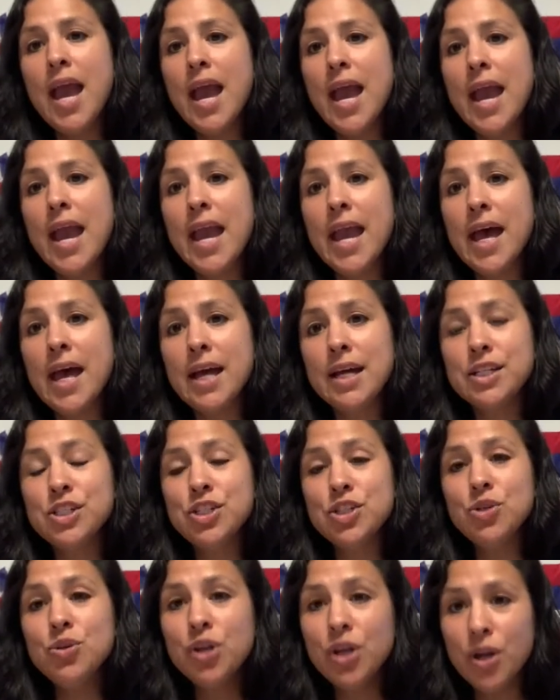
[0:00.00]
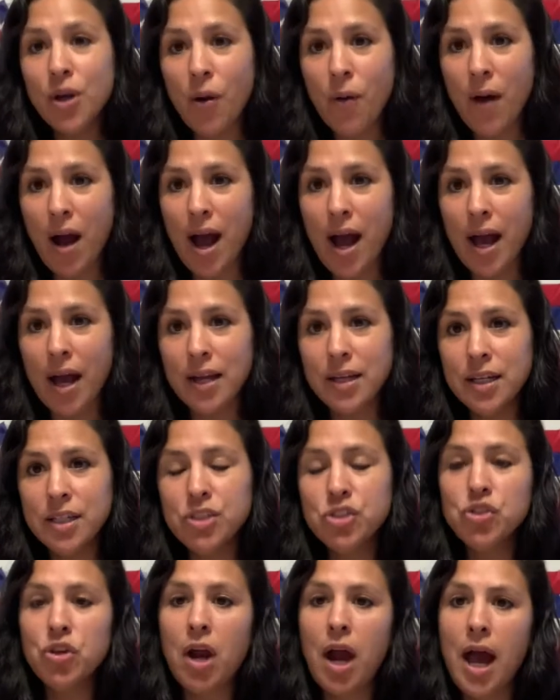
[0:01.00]
And you could go on and
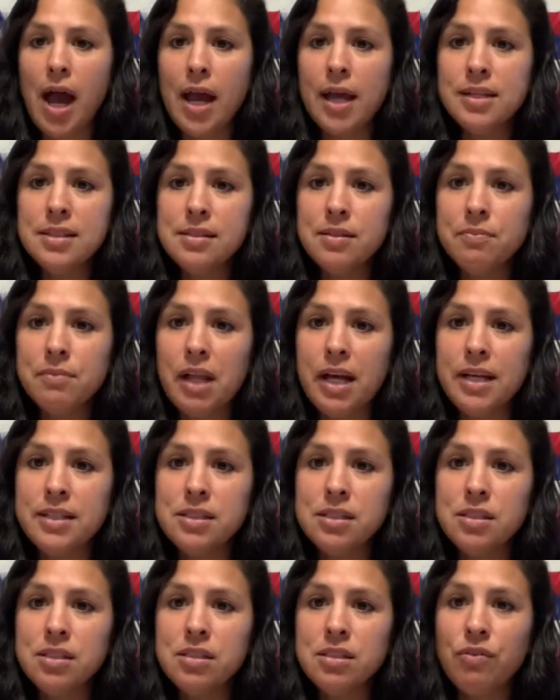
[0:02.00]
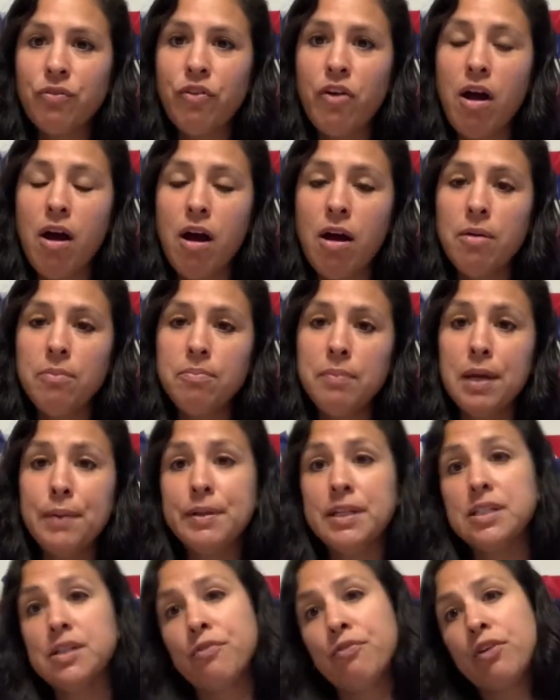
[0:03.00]
try some lessons from maybe
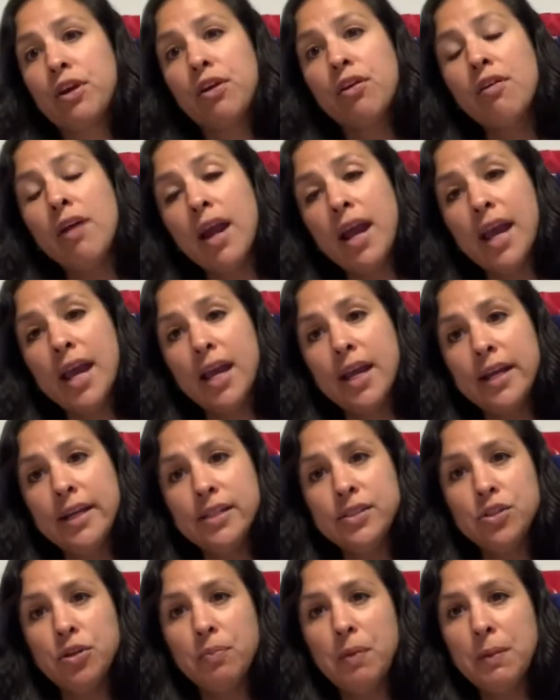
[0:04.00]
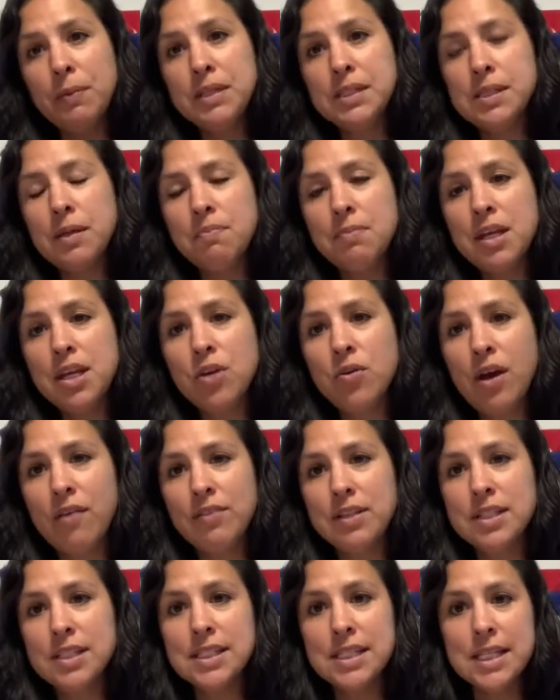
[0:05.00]
different grades or maybe something you
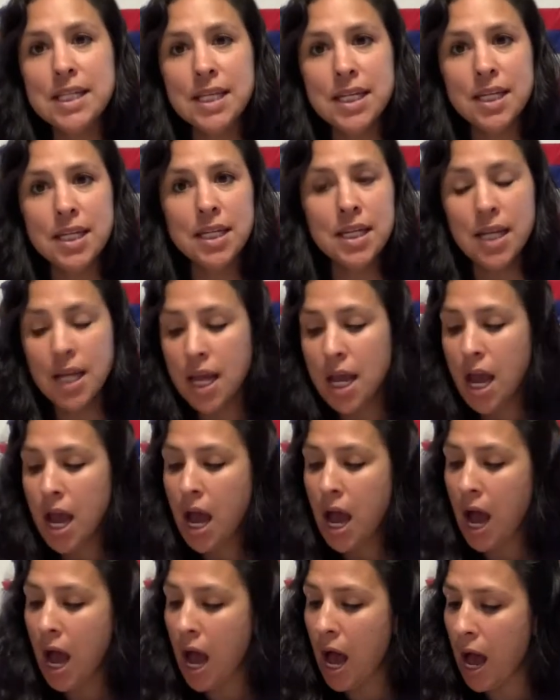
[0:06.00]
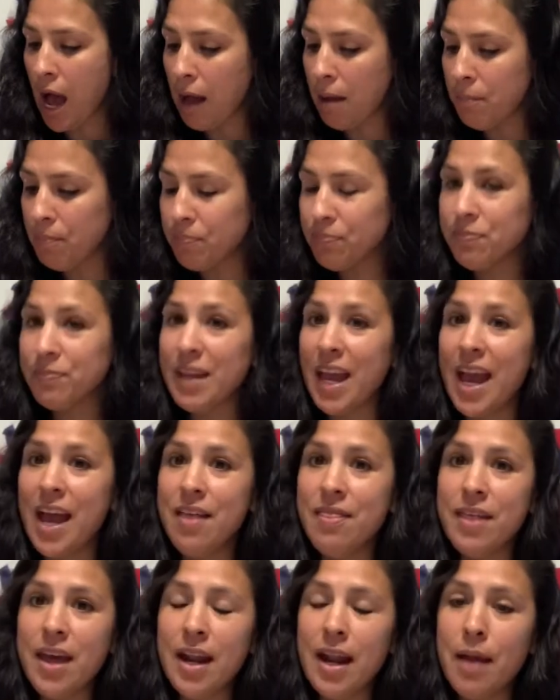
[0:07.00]
haven't seen. And
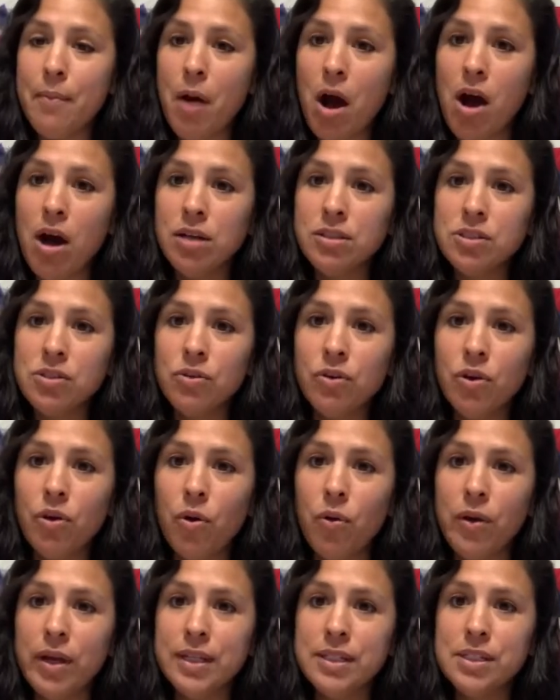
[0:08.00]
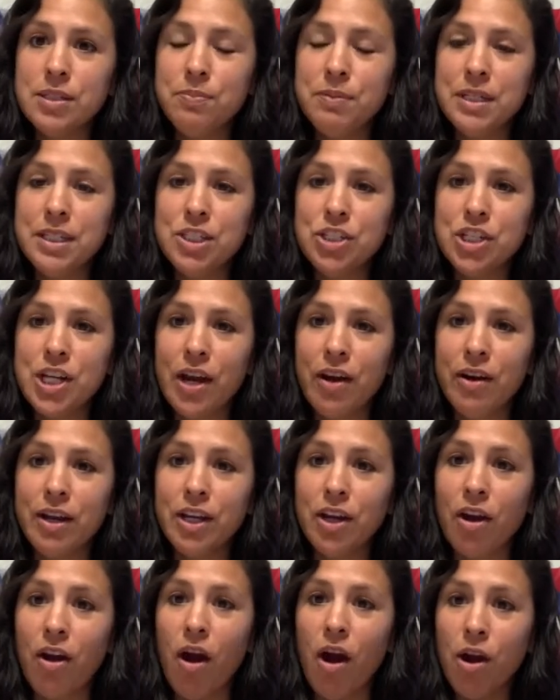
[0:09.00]
then I'm also going to be sharing
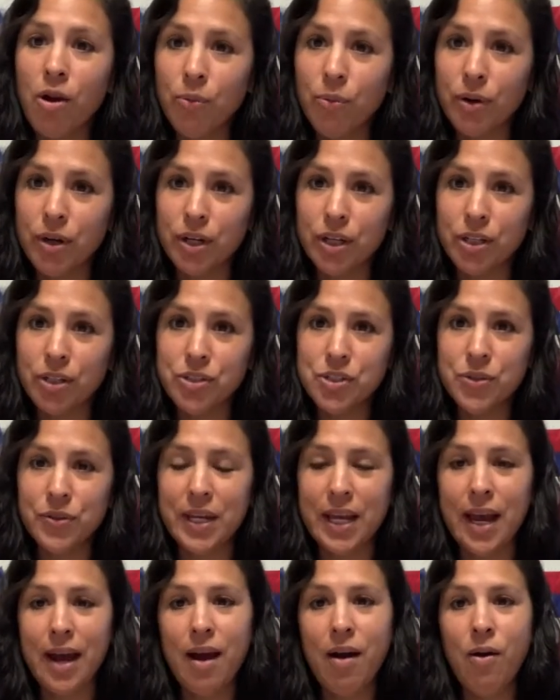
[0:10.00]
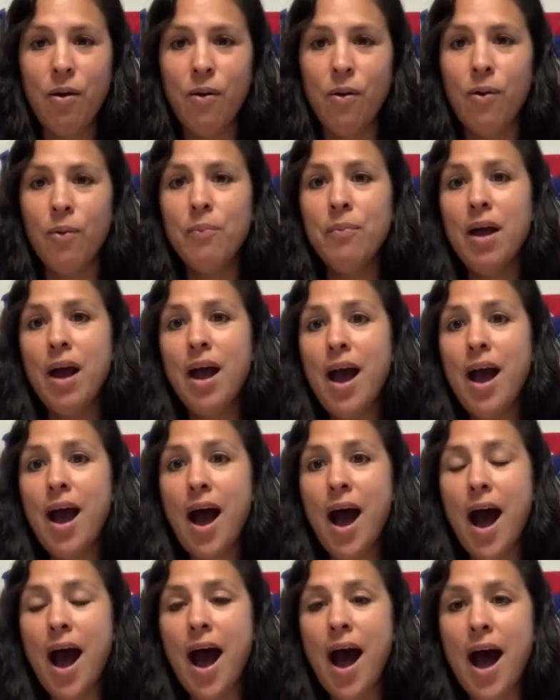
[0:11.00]
your artwork you're doing at home
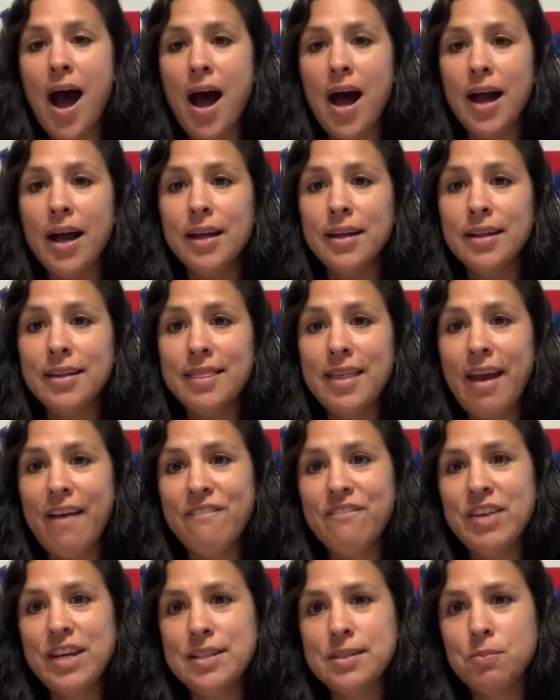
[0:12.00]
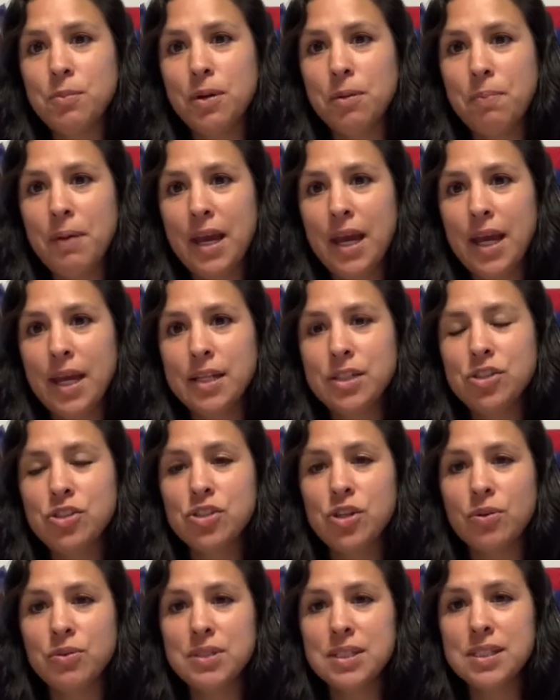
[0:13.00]
on that Facebook page.
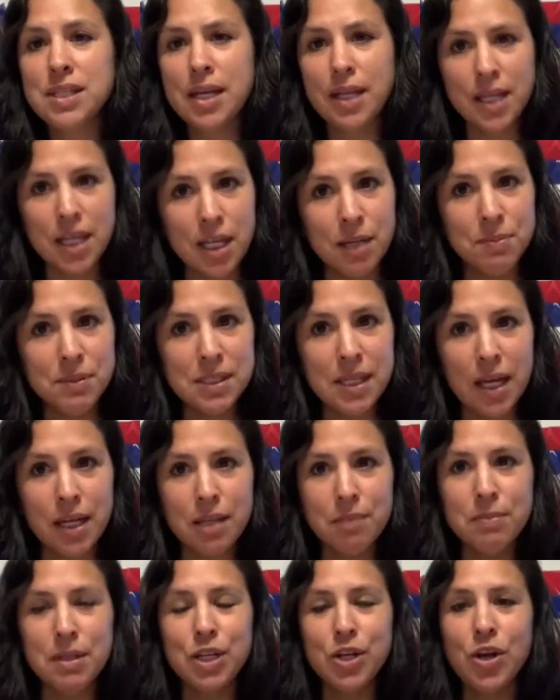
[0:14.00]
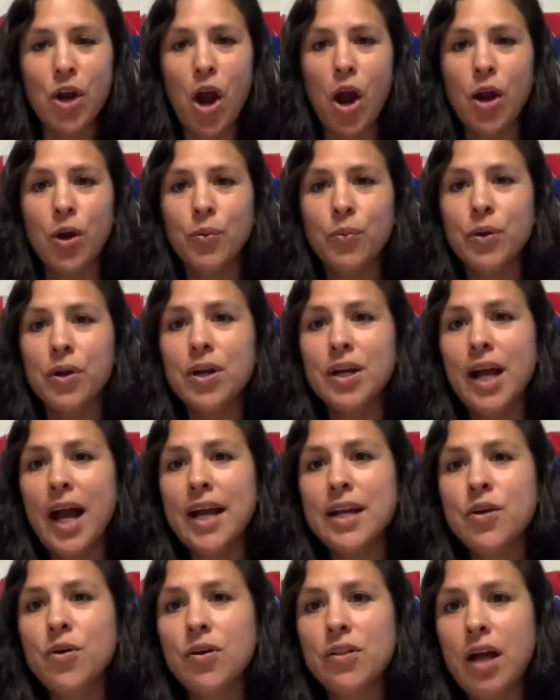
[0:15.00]
So keep sending me your artwork. I
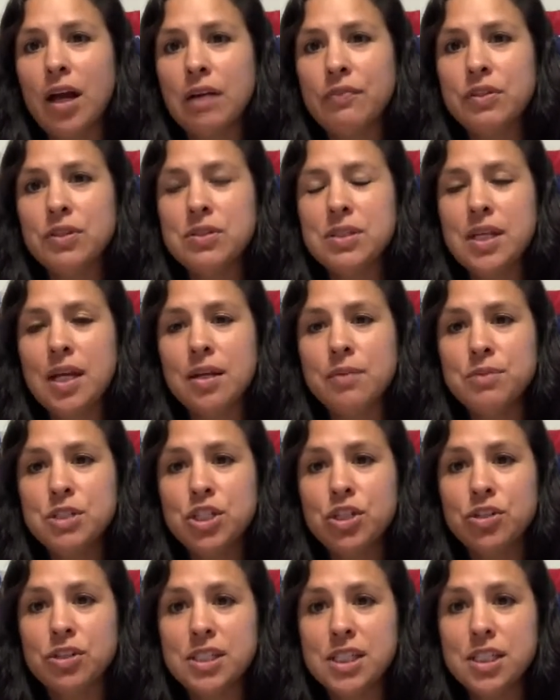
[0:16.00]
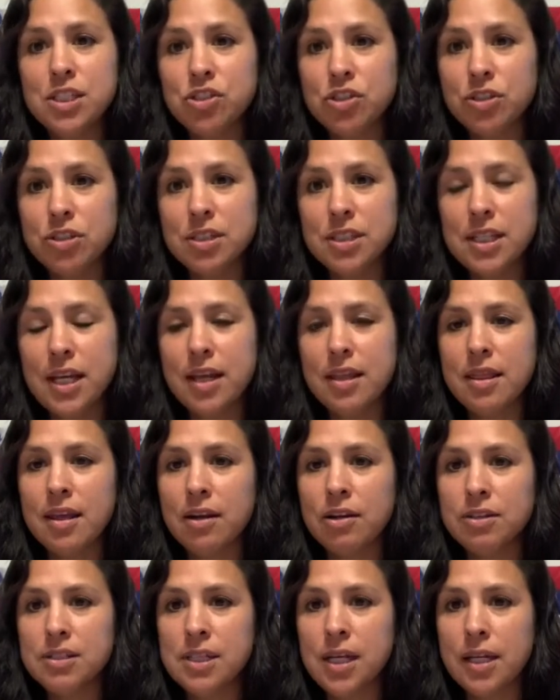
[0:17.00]
know a lot of you send them to your teachers and they're
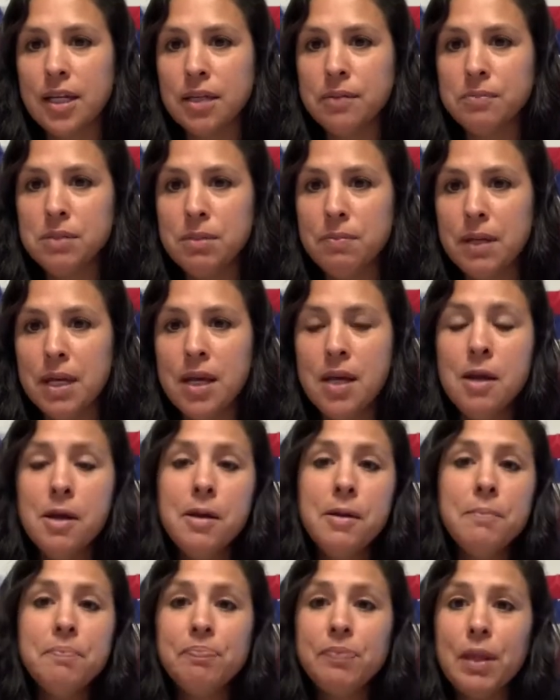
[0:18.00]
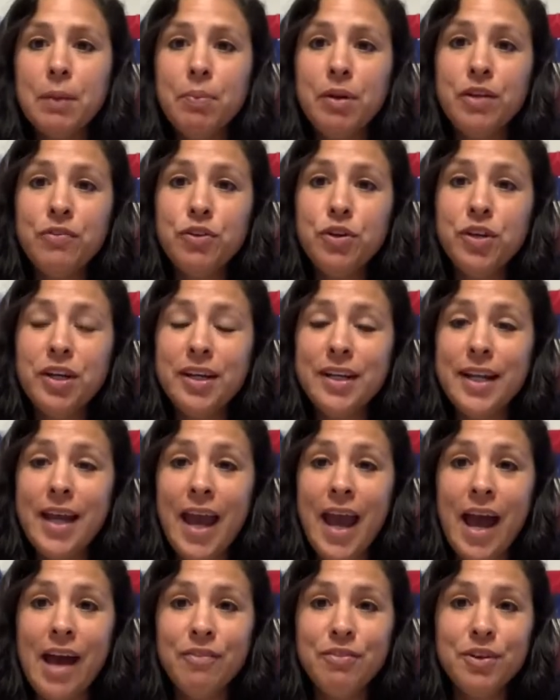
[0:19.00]
sending them to me. But if you could
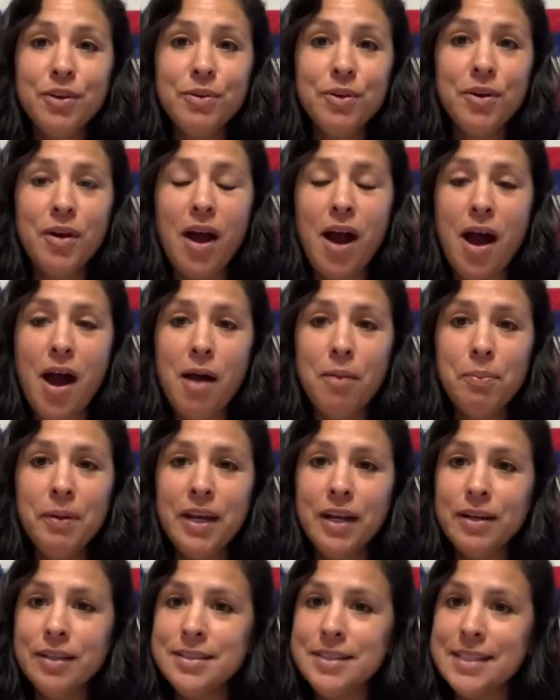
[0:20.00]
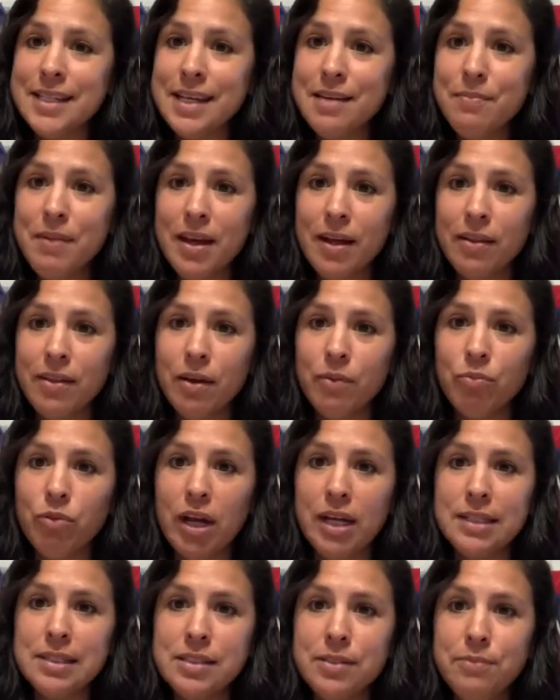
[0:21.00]
have your parents email them
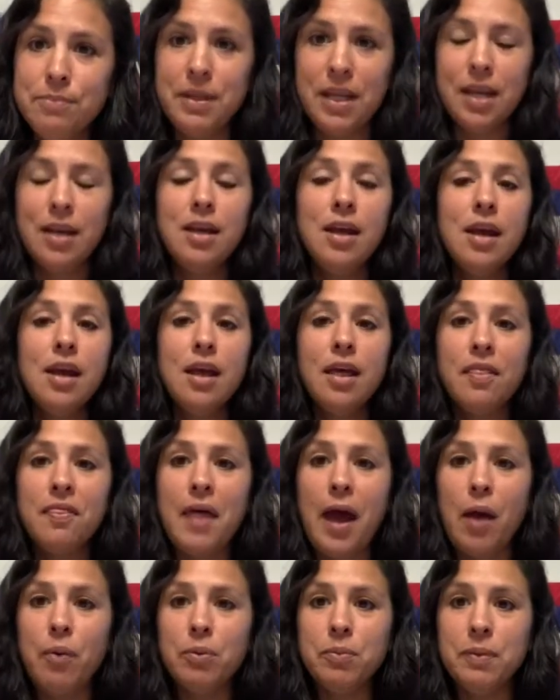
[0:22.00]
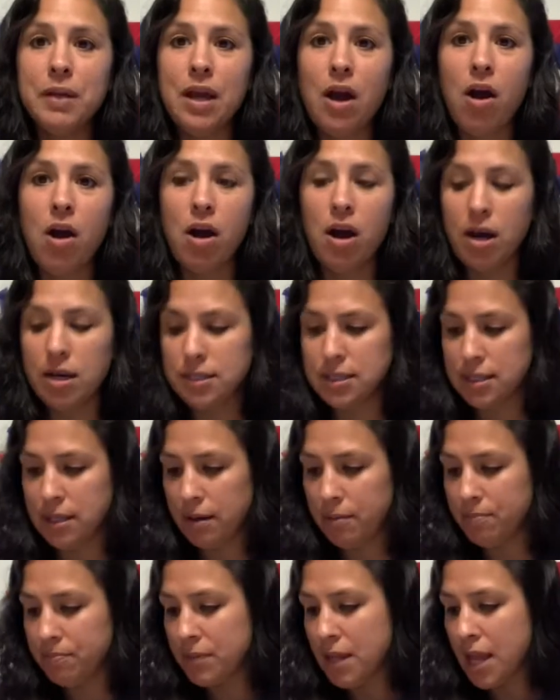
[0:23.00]
right to me, that would be awesome.